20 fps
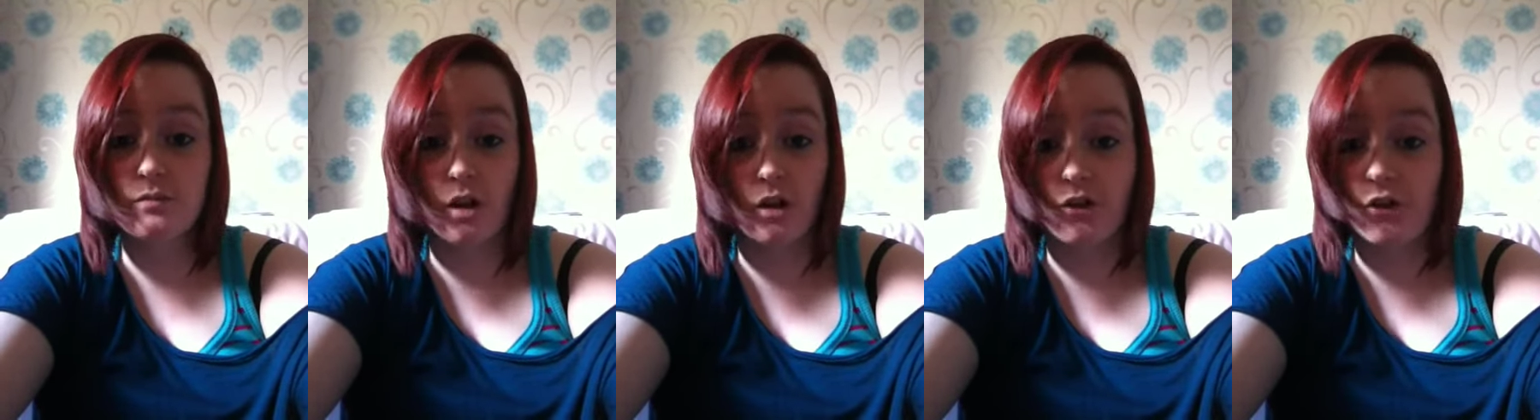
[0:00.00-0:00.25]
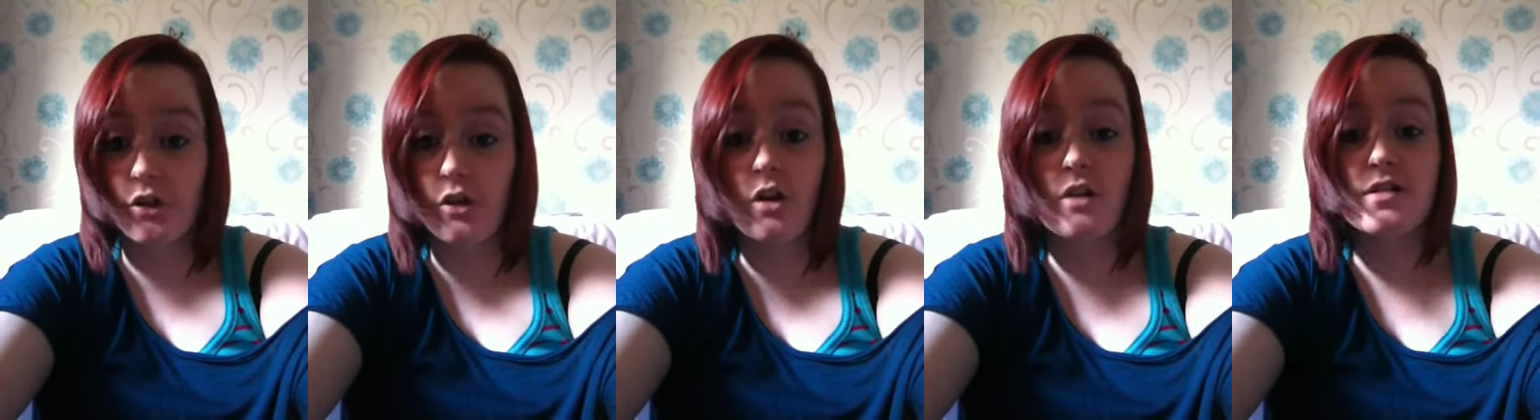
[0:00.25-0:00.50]

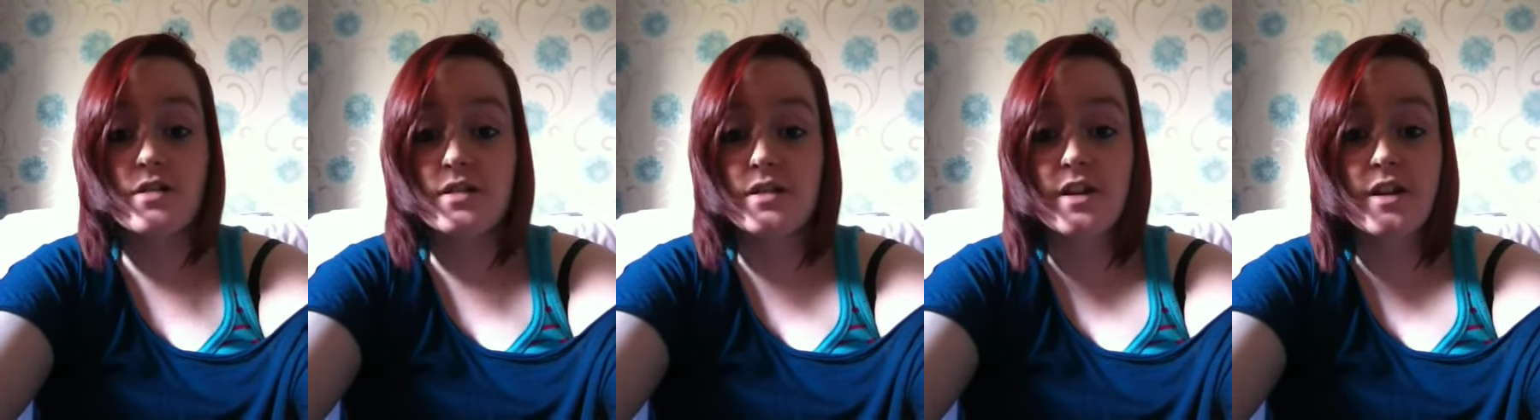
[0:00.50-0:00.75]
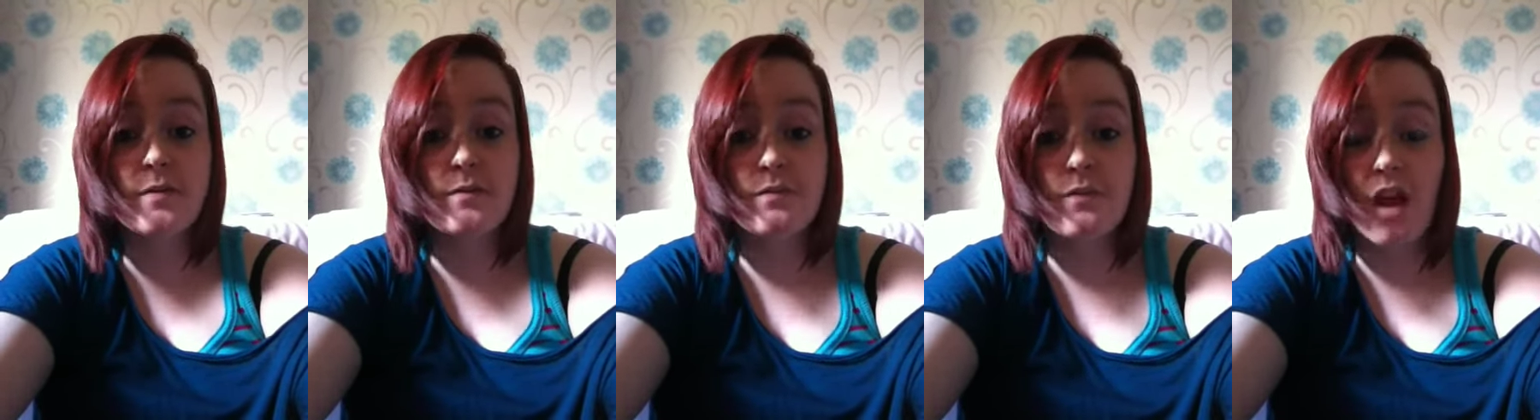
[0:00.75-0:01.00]
I'll do it
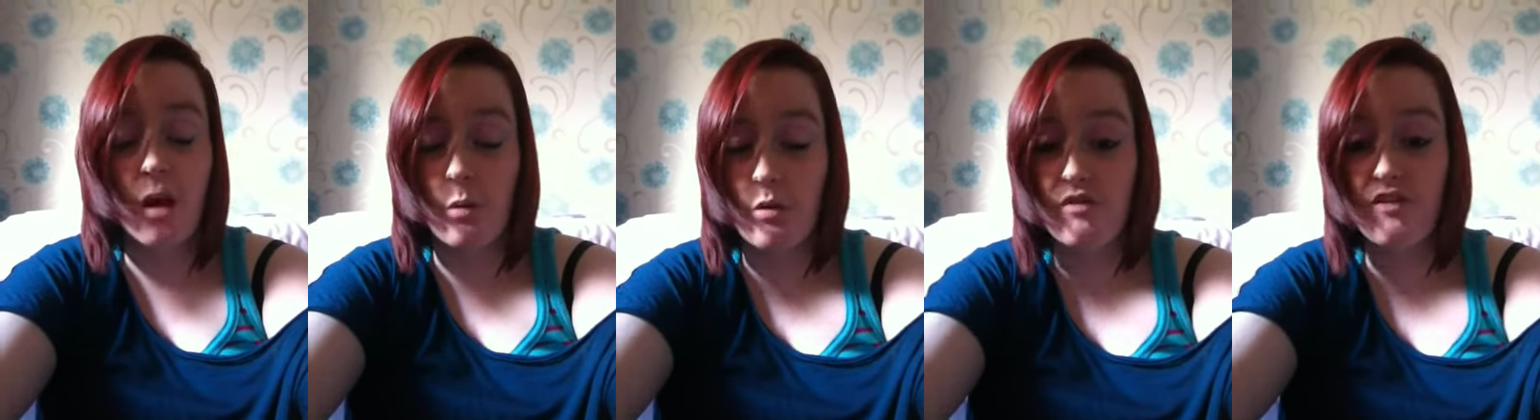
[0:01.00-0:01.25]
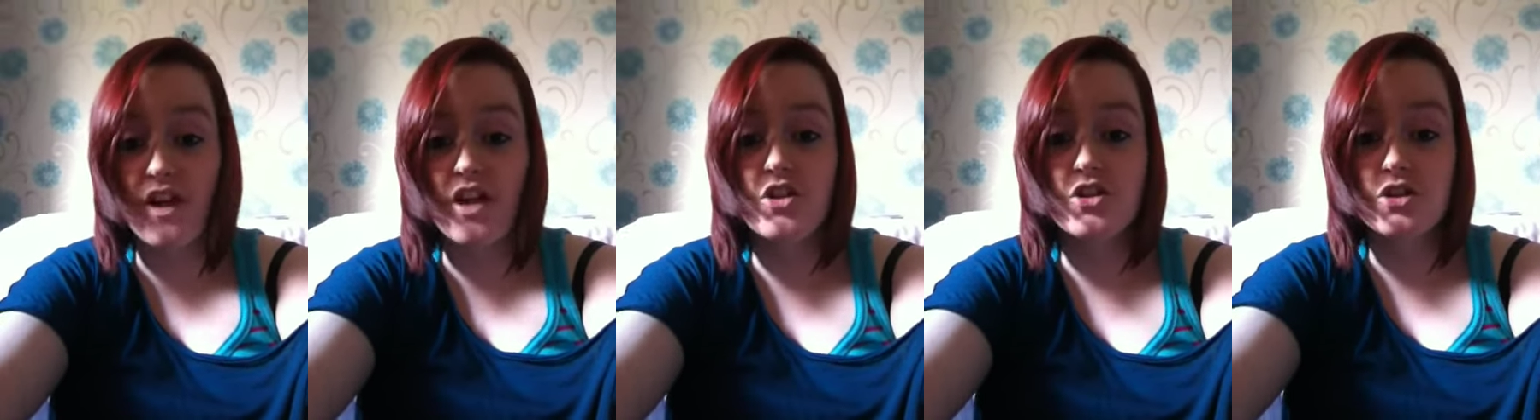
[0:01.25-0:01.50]
constantly. I will
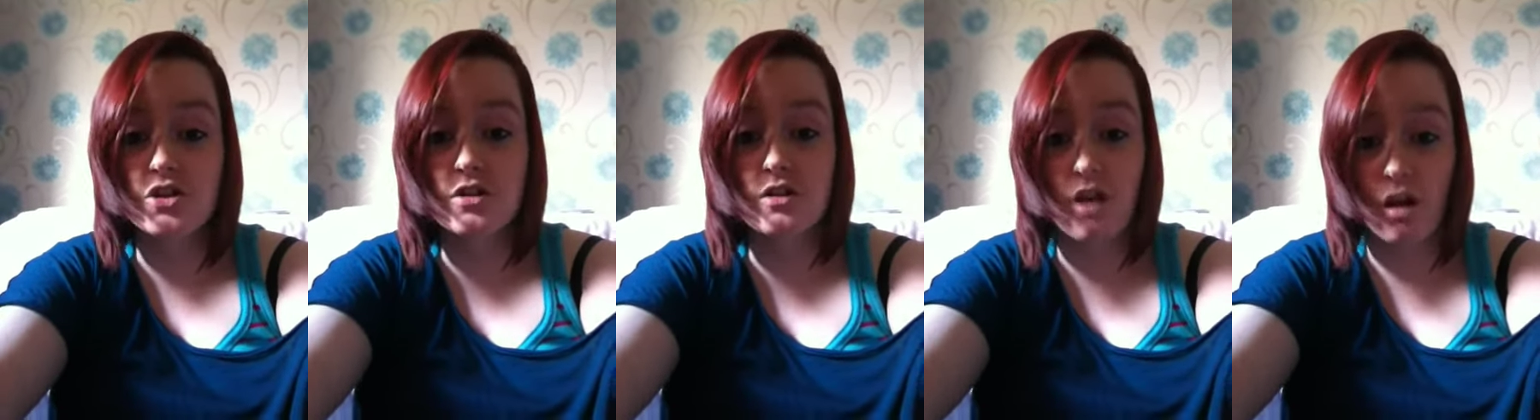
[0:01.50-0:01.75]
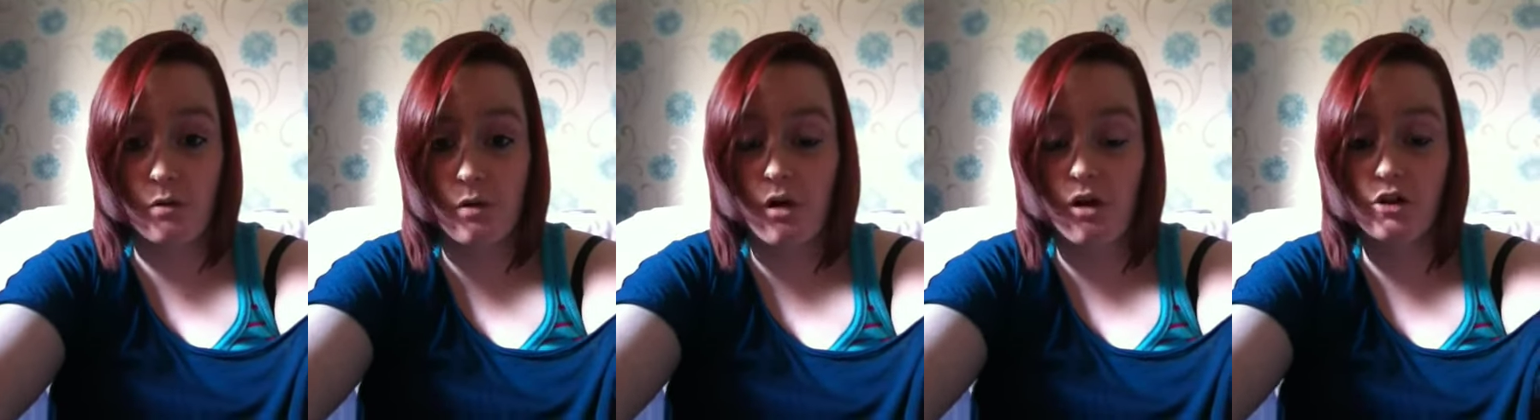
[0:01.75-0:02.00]
find you,
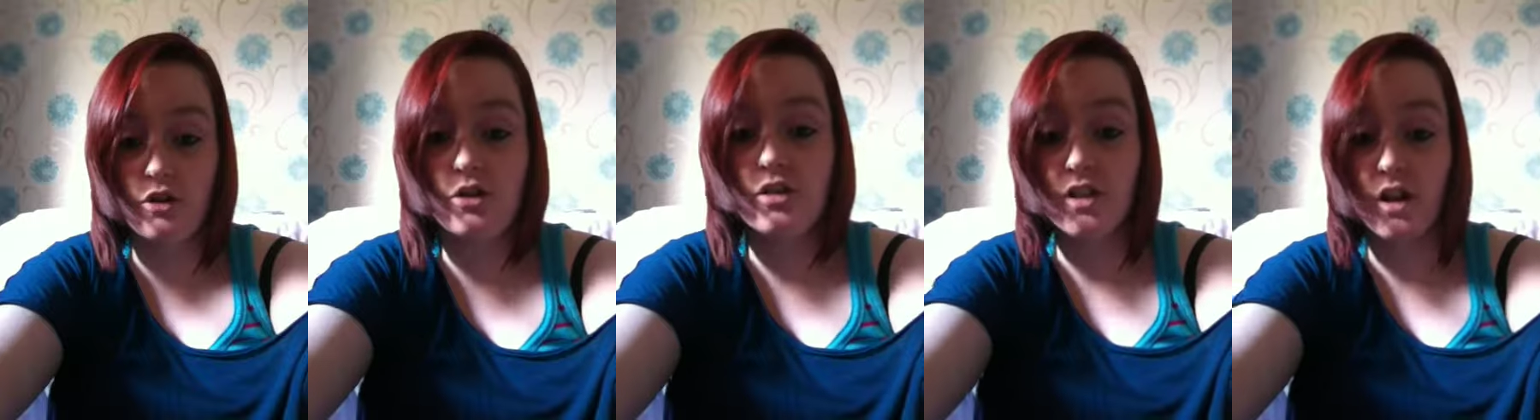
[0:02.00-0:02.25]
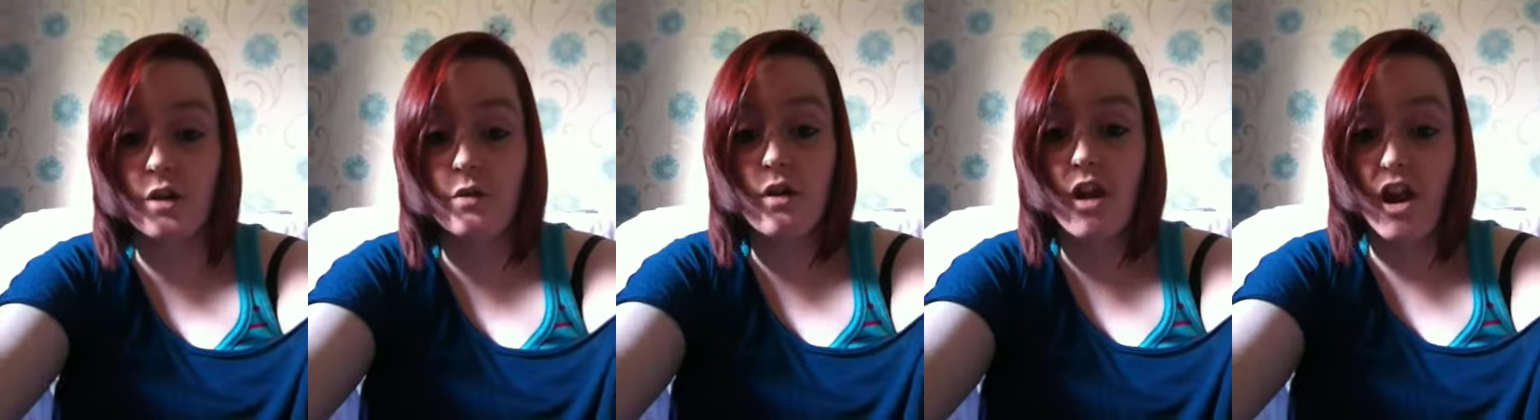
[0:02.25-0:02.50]
I will hunt you
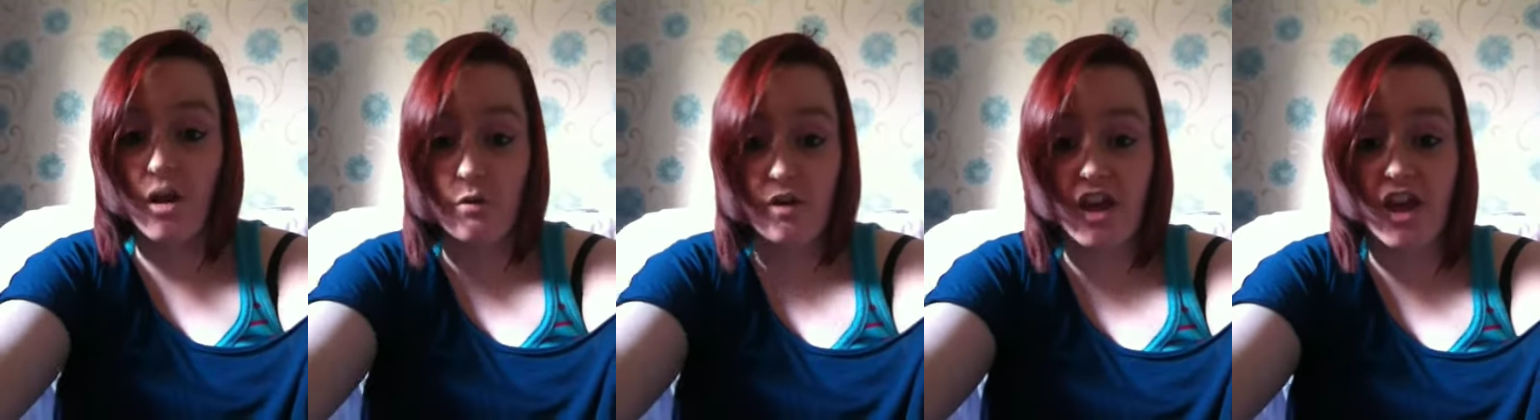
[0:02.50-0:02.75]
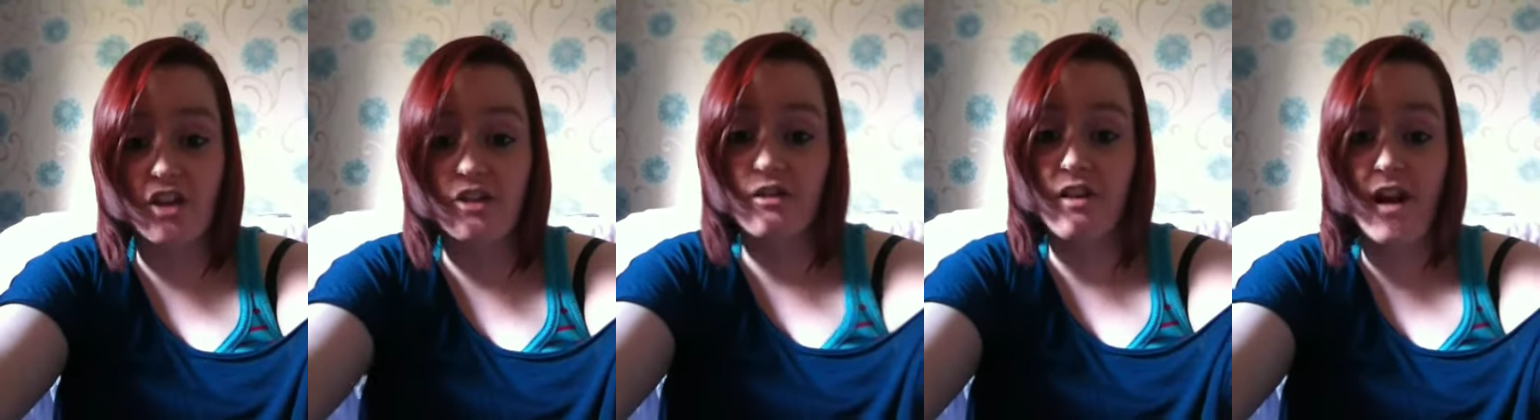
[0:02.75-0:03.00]
down, and I'll
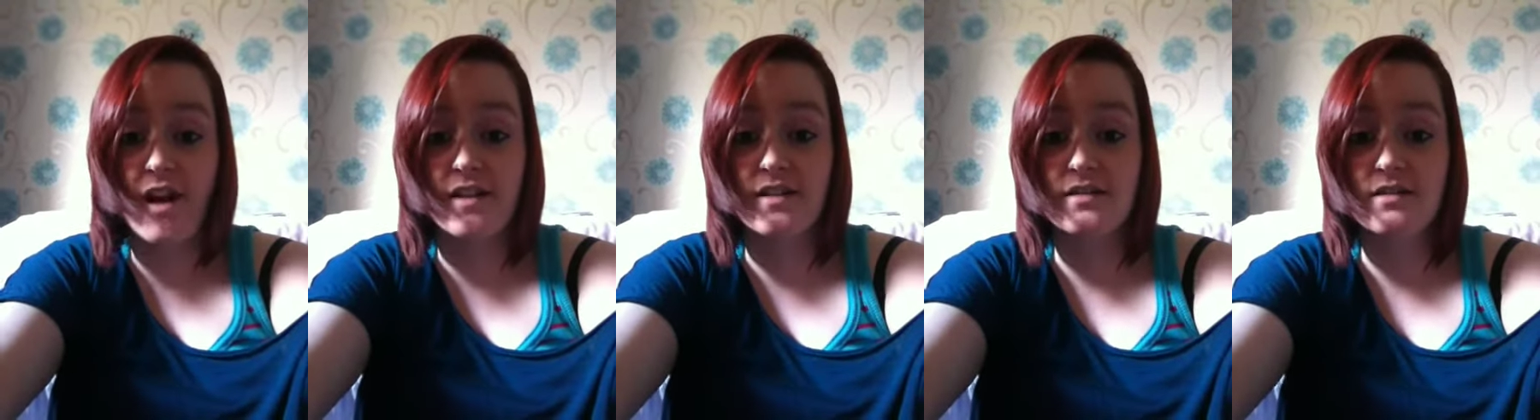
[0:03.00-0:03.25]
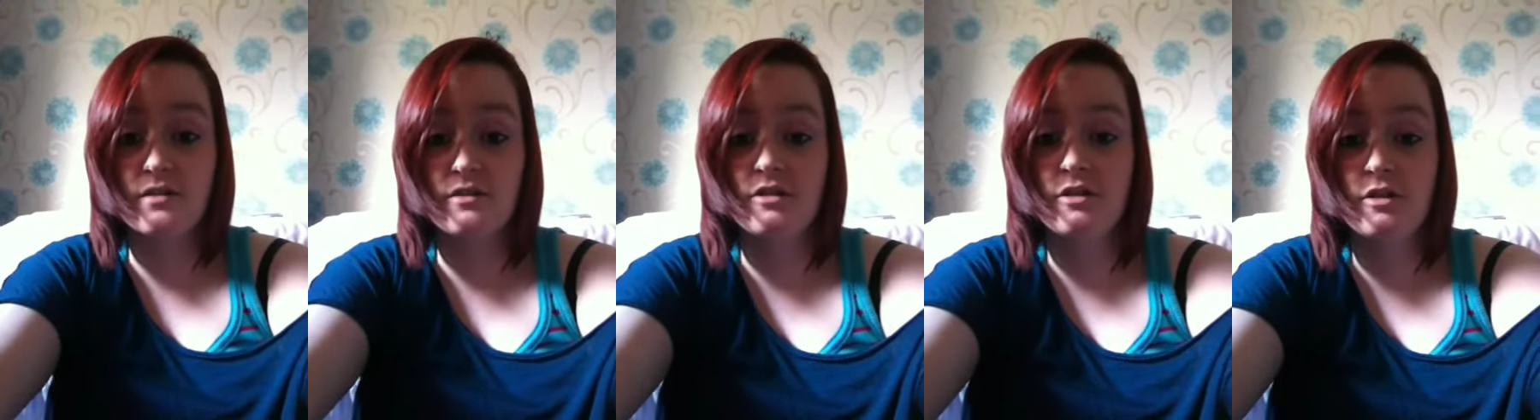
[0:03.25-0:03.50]
kick your
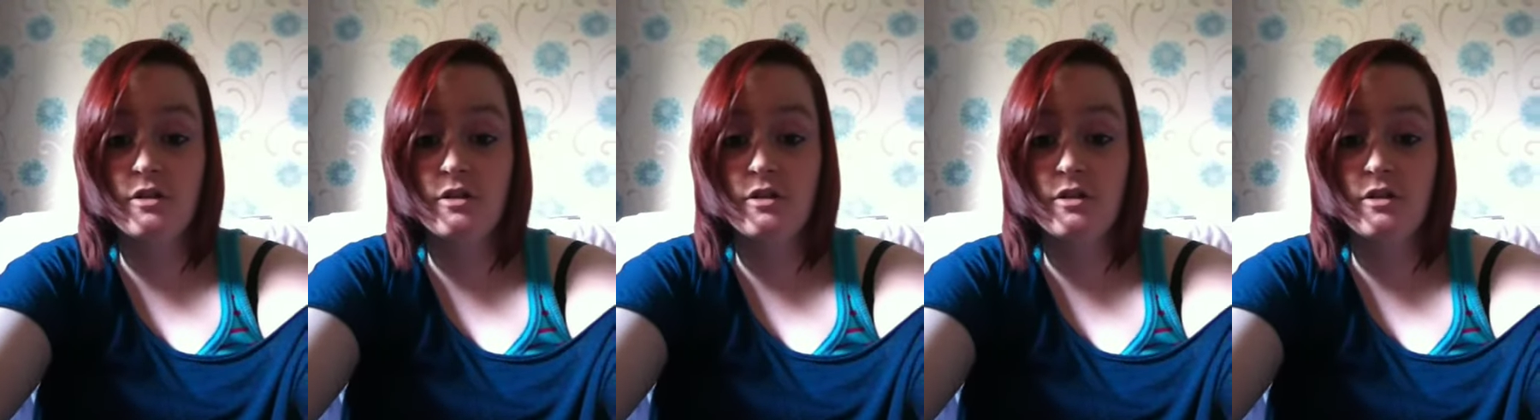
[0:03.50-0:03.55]
ass.